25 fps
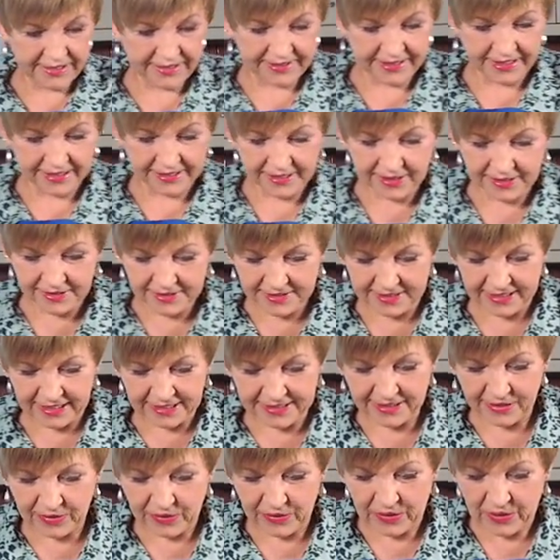sizzle,
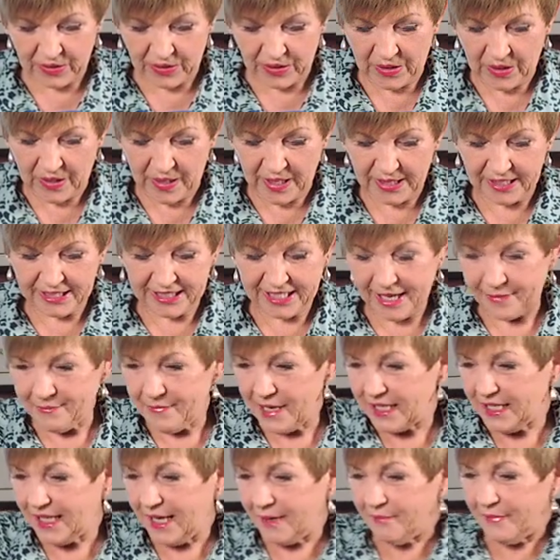sizzle,
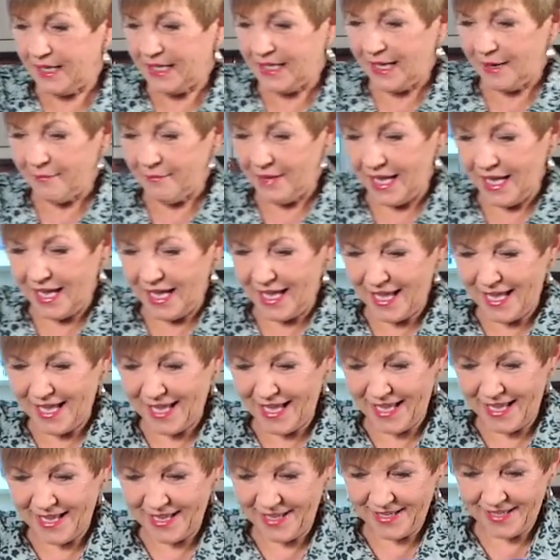yumma, yumma,
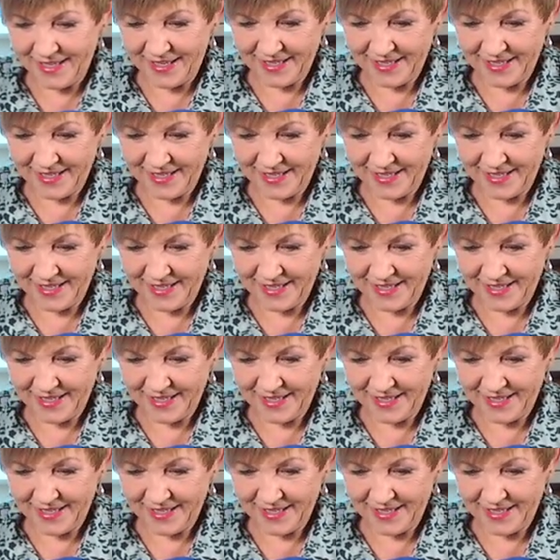yumma.